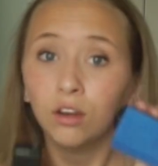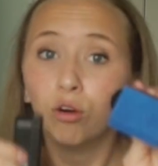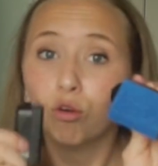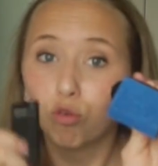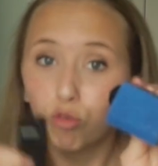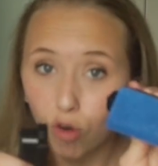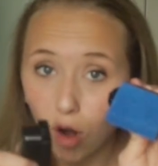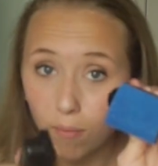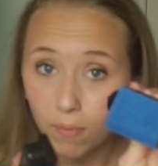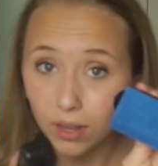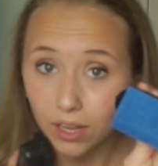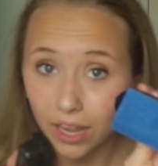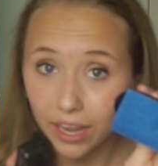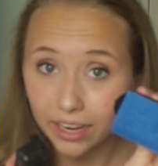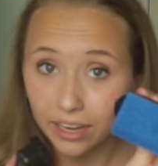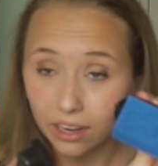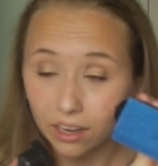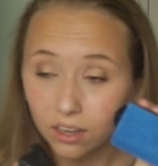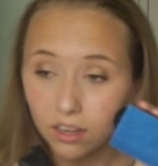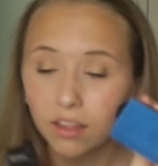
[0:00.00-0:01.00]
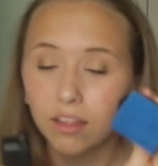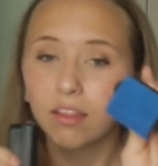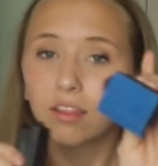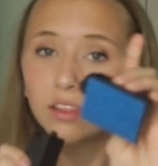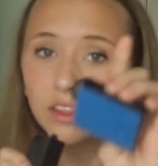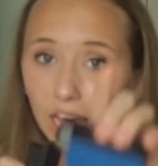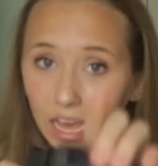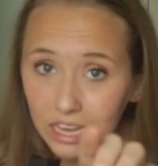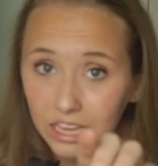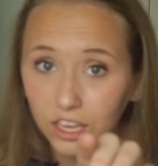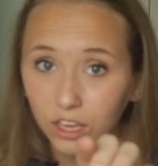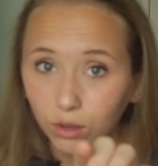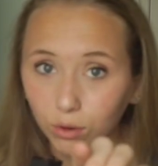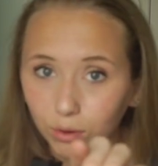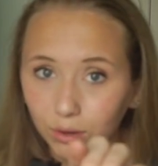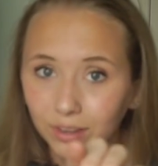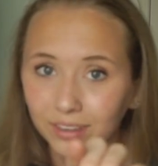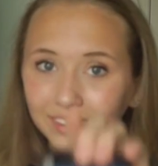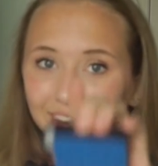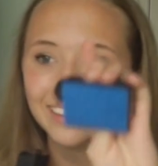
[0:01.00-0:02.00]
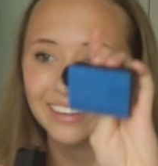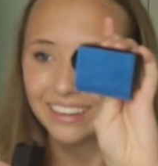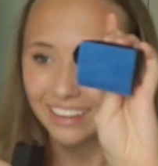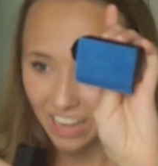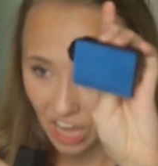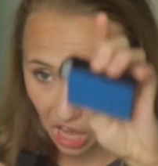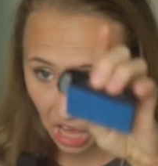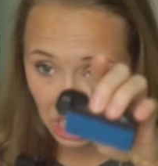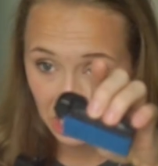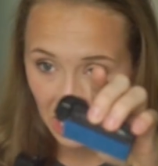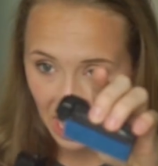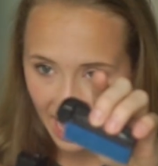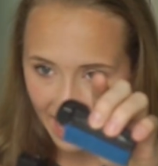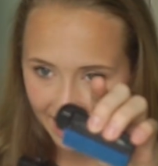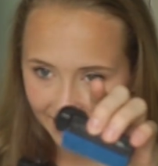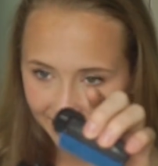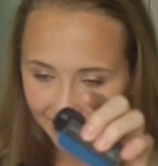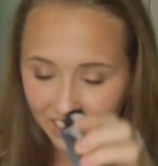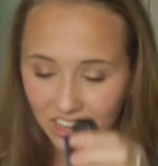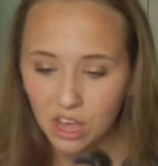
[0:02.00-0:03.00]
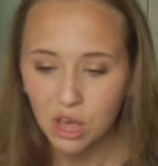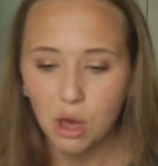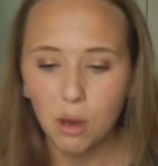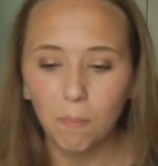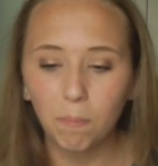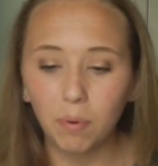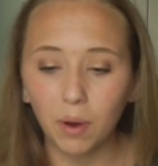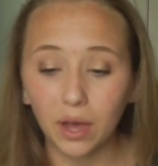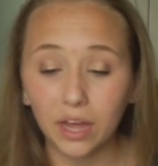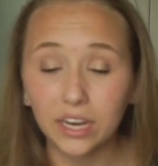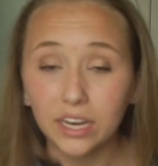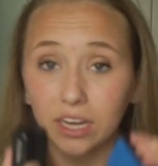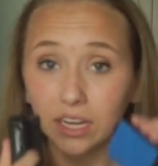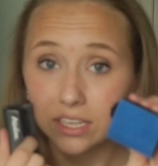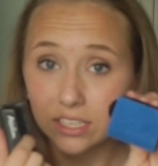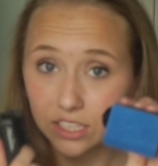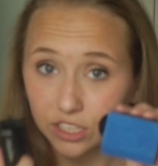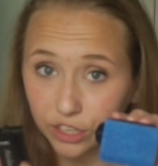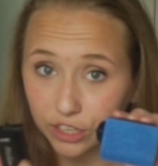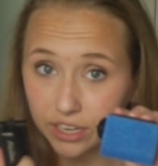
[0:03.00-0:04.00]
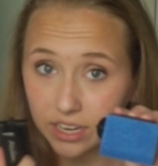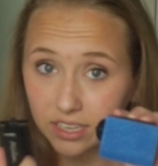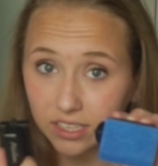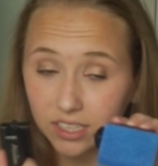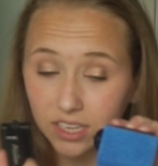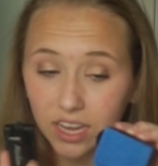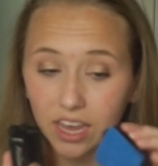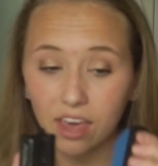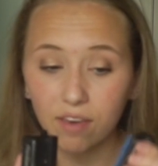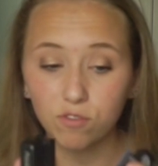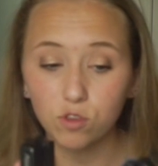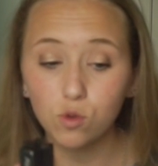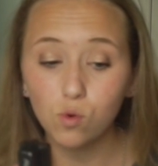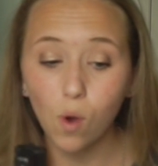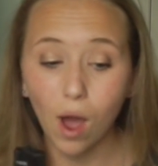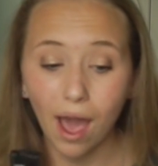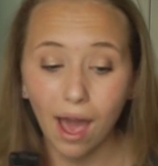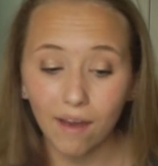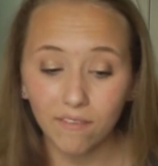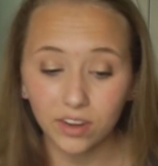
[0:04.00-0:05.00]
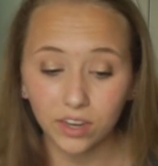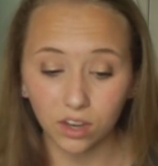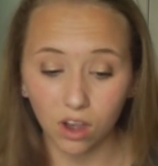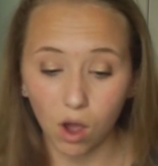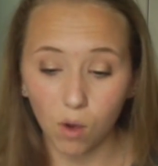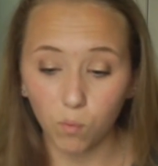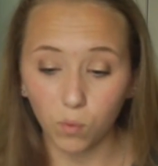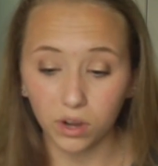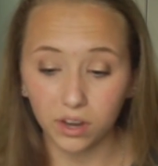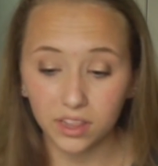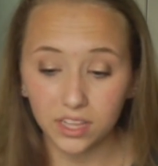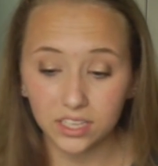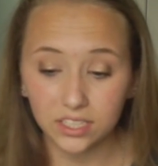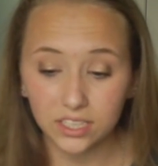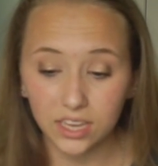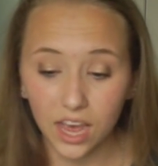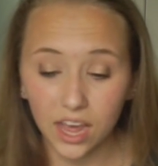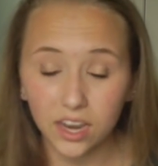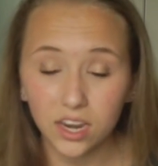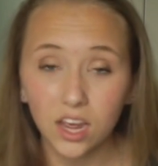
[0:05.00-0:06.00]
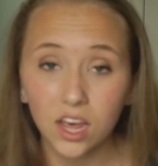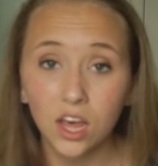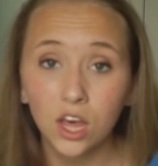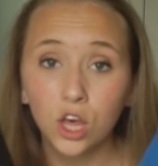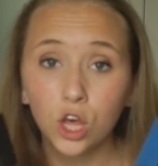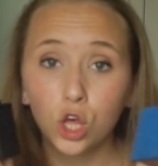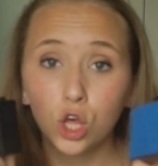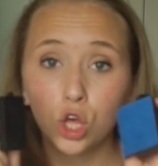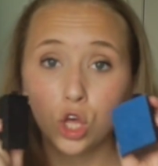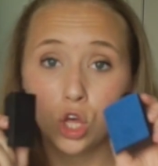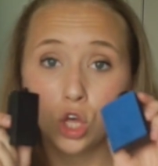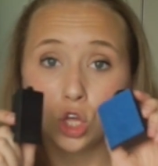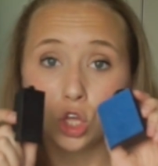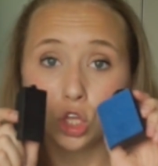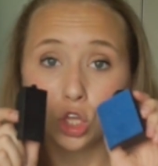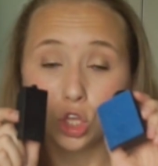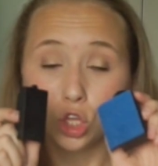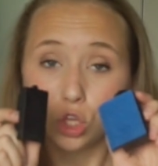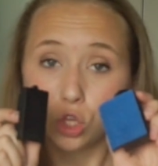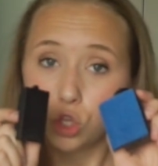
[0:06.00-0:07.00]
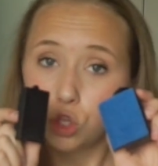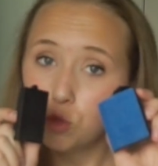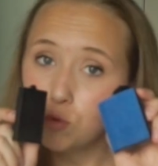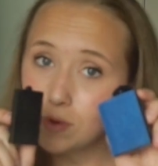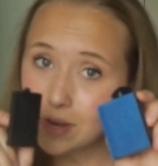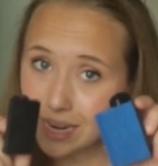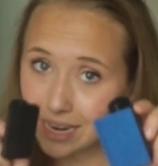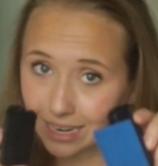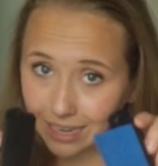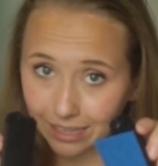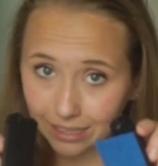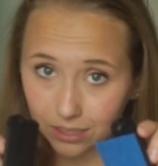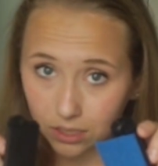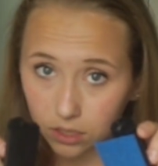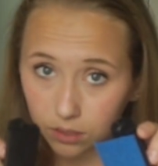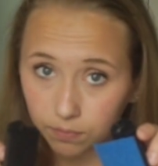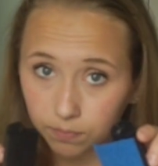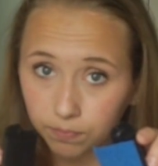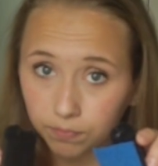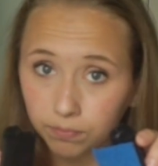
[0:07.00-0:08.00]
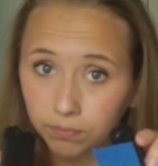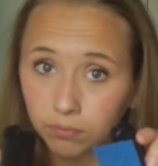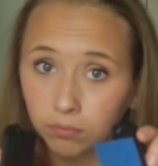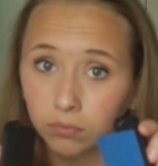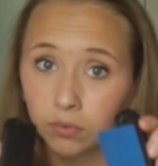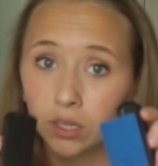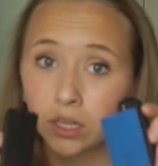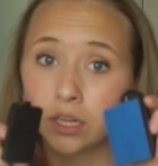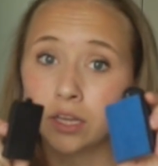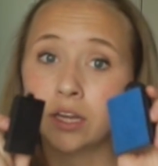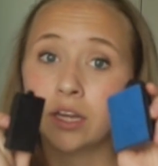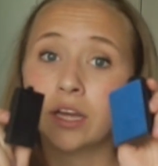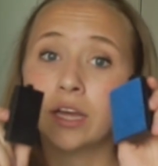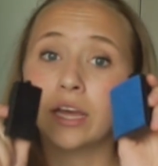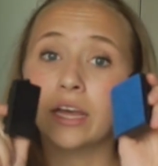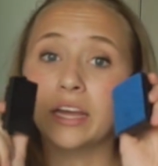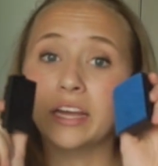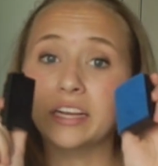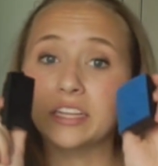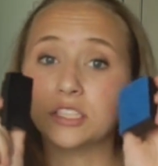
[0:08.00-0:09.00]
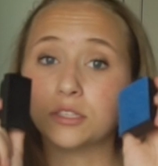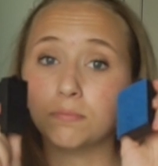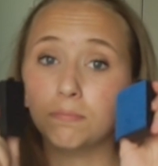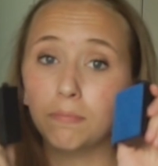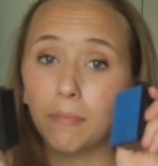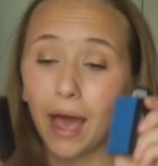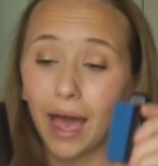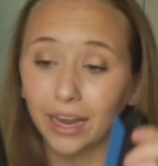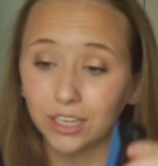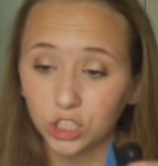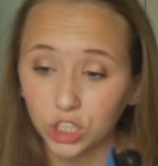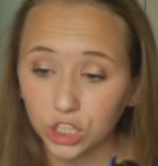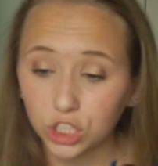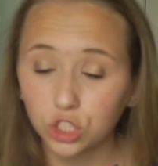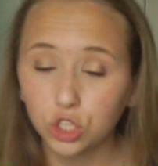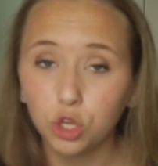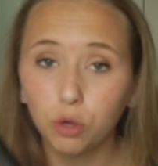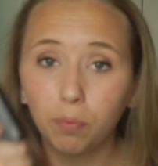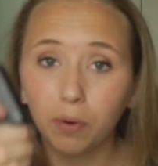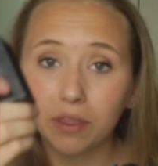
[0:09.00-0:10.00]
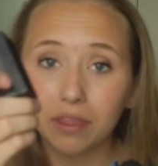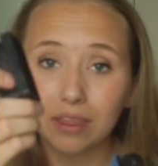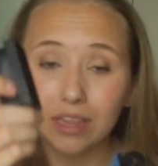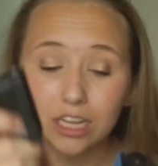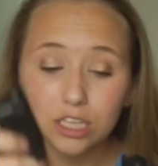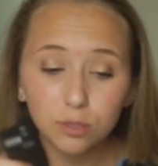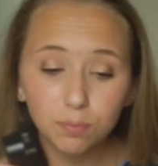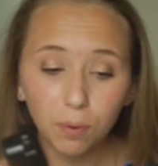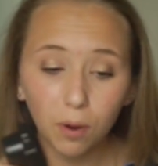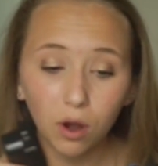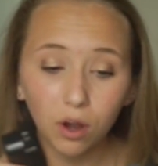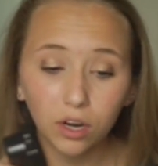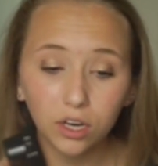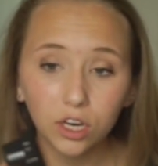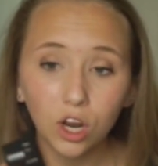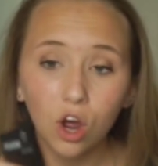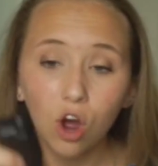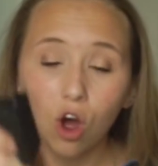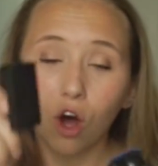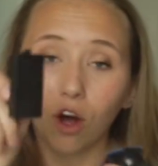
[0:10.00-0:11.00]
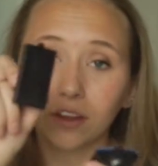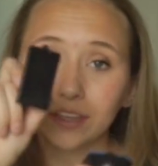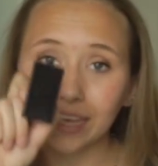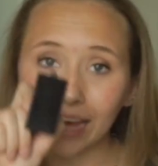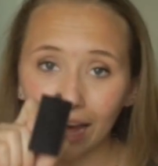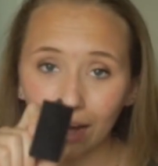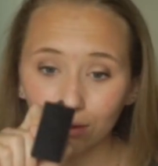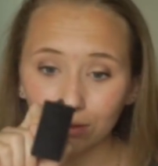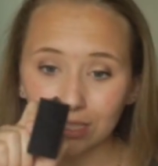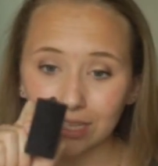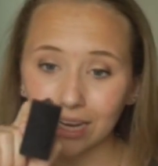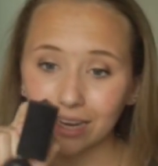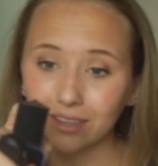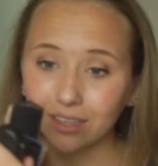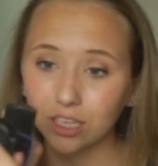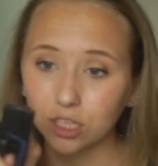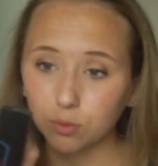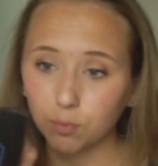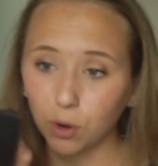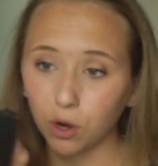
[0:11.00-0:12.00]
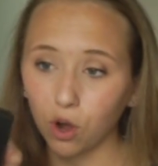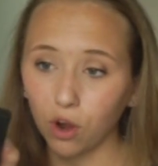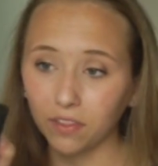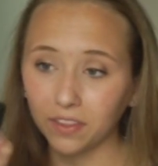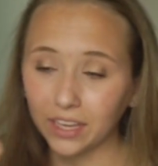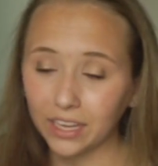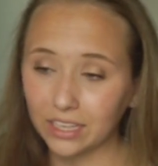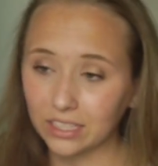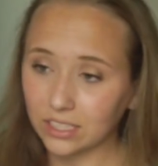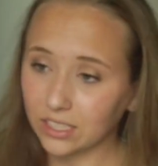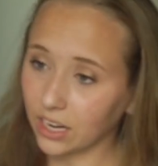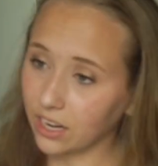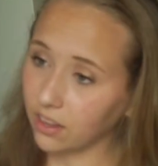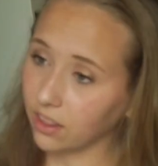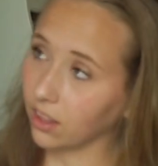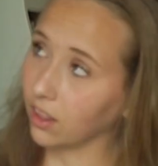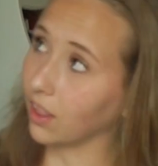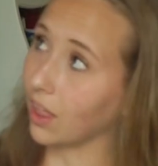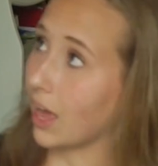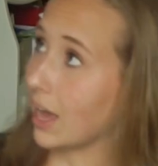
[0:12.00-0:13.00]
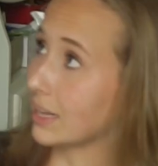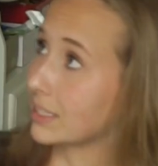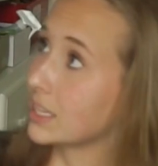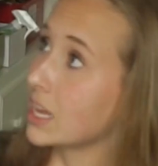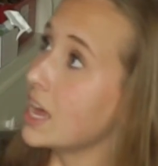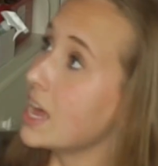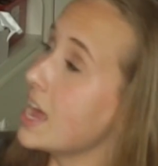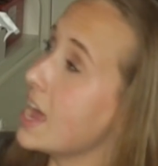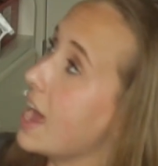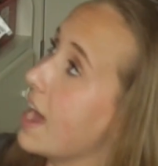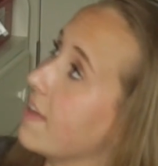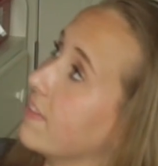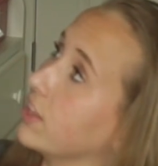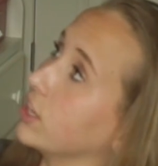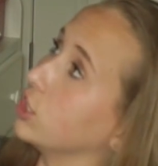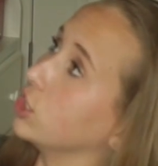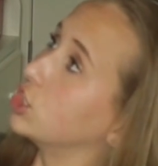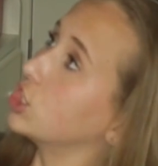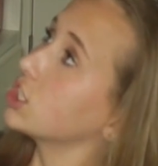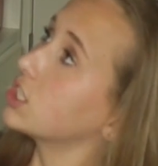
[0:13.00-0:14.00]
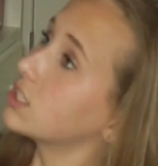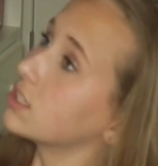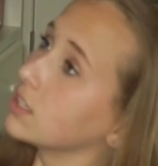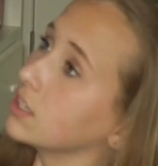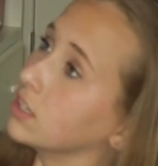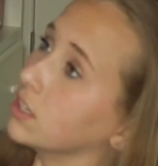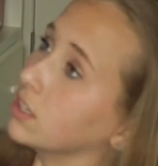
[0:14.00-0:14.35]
from Elena. Thank you again. But seriously, if you haven't gotten one of these yet, you need it. it's magic. So you put this part on the outside, this part on the inside of the glass, and then you just